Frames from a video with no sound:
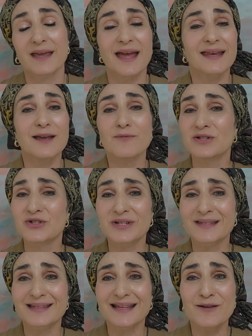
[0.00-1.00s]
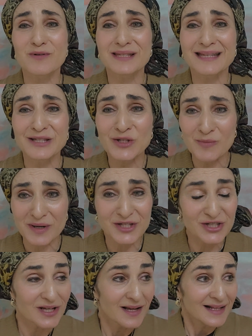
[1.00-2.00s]
And he was in so
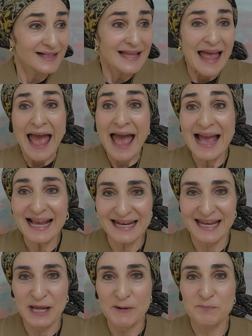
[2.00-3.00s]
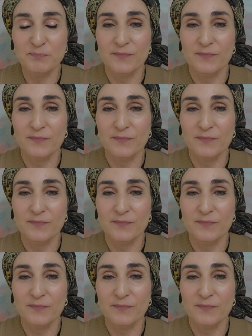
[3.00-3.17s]
much agony.